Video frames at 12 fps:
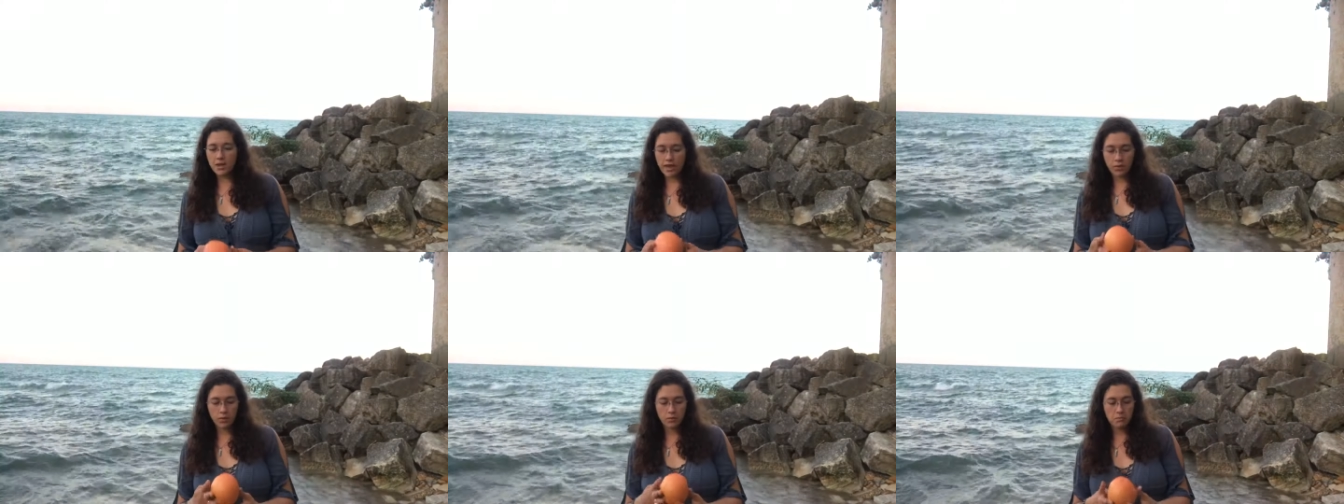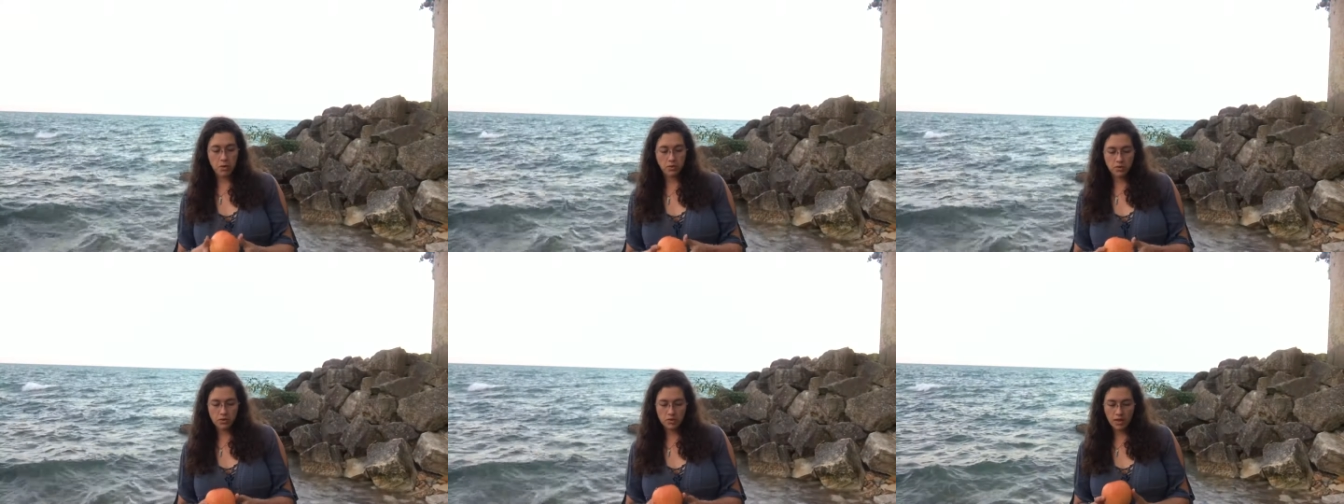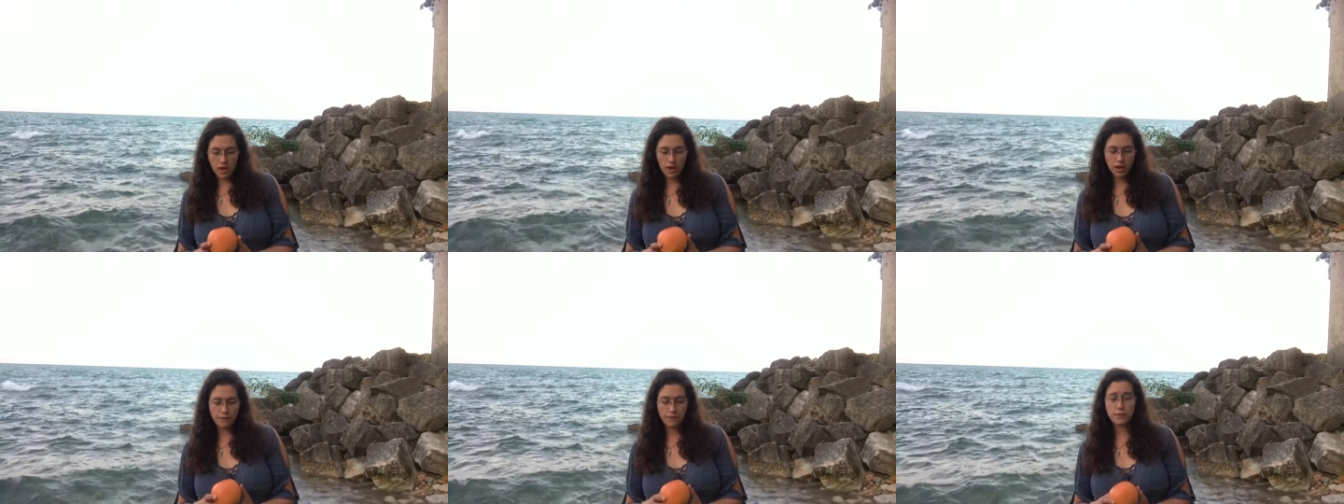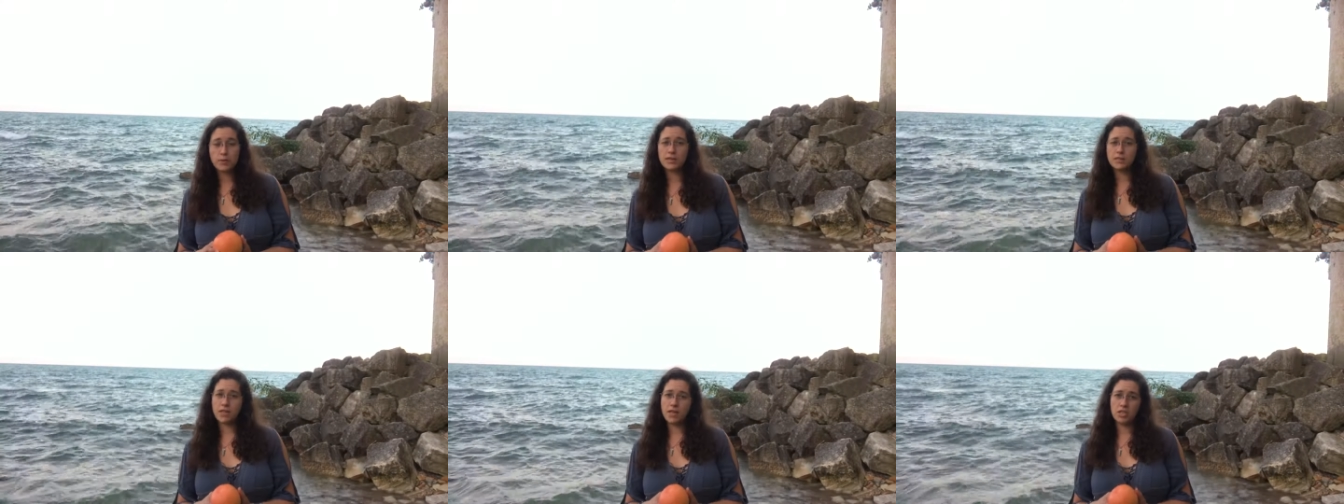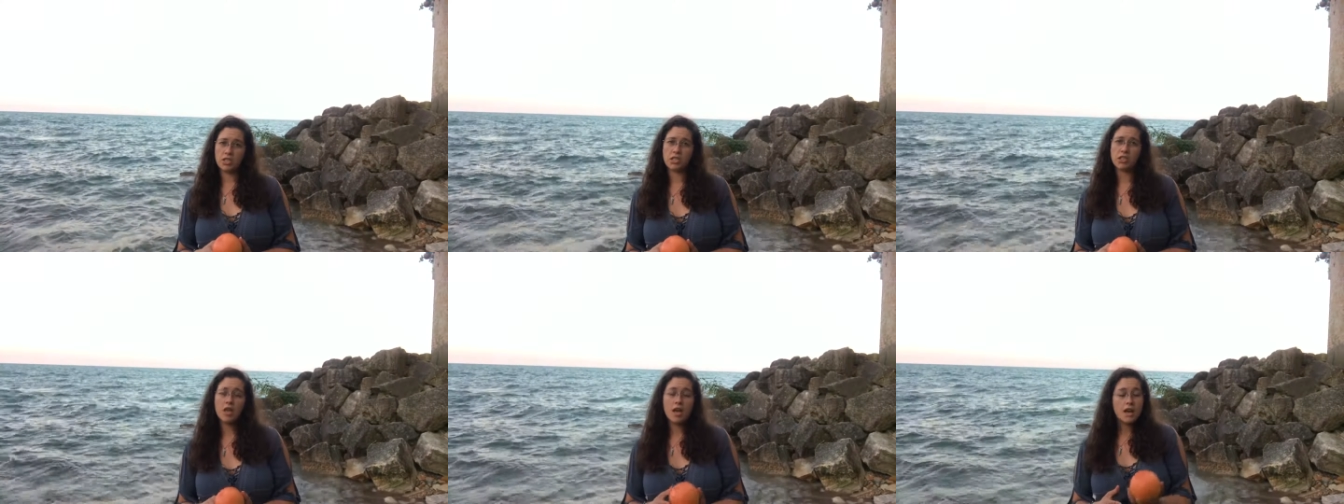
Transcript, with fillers: like with most uh, fruits and veggies.